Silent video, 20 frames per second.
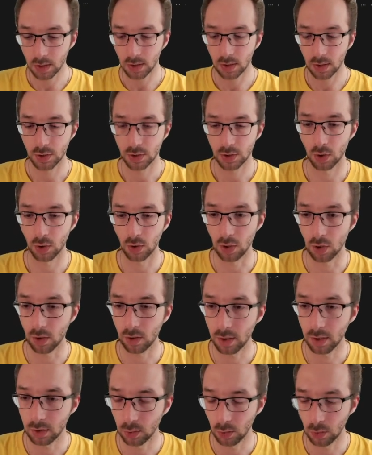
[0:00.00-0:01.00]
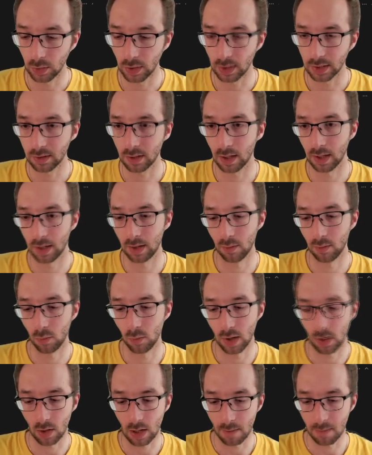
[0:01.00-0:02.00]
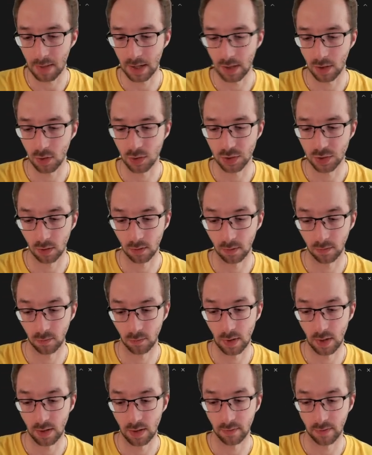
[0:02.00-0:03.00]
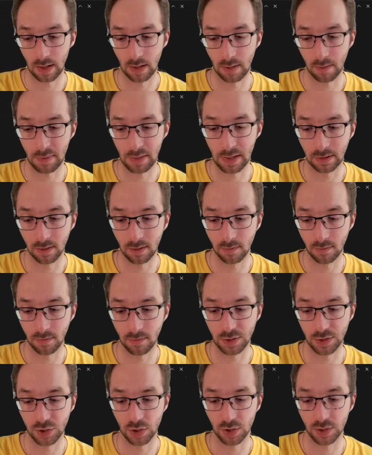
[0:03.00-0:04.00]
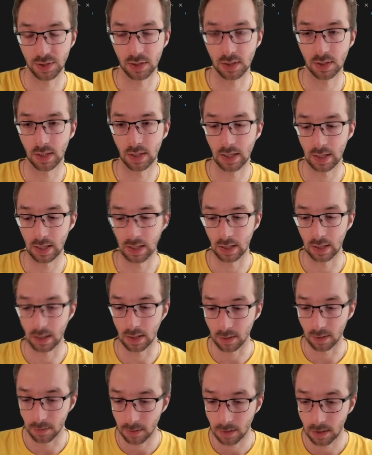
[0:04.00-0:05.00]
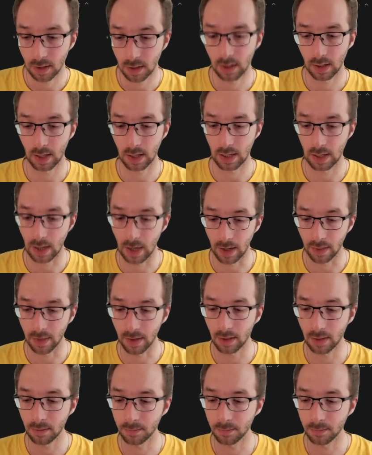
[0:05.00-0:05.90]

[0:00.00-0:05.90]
So in order to do that, we're going to make use of one of the built-in features in Hydra,